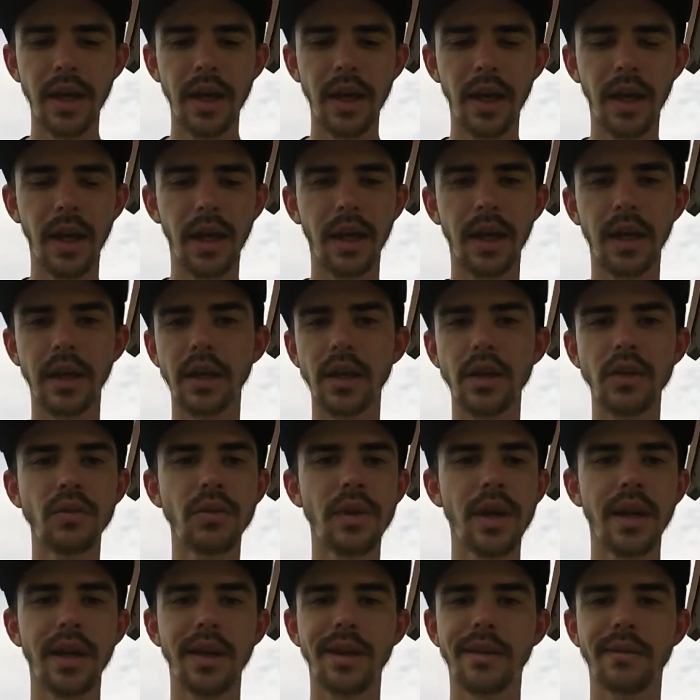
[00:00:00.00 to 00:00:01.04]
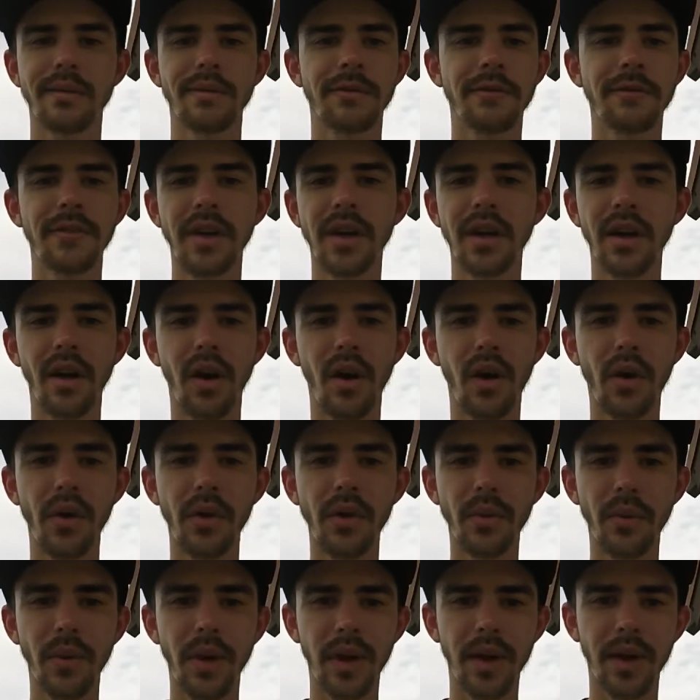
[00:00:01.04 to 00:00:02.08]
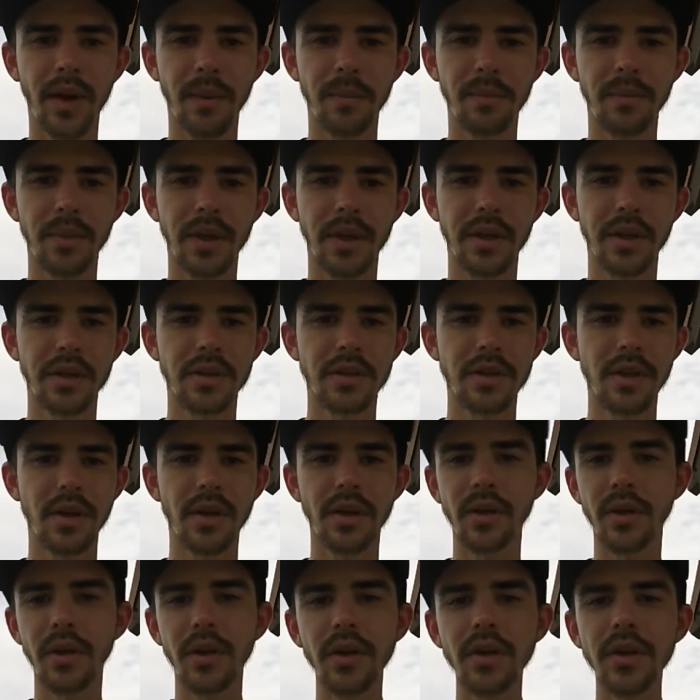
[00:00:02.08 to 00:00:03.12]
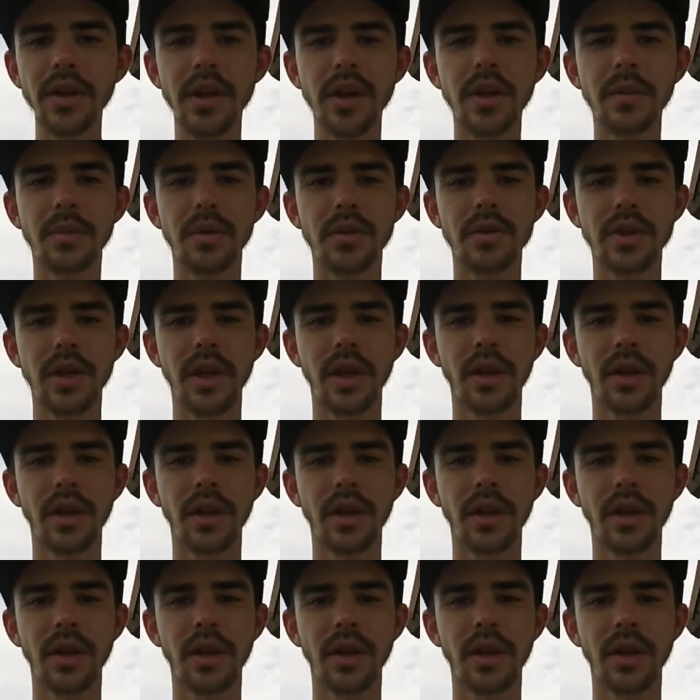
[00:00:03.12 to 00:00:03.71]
and you can't fit it all the way up because the other hook keepers get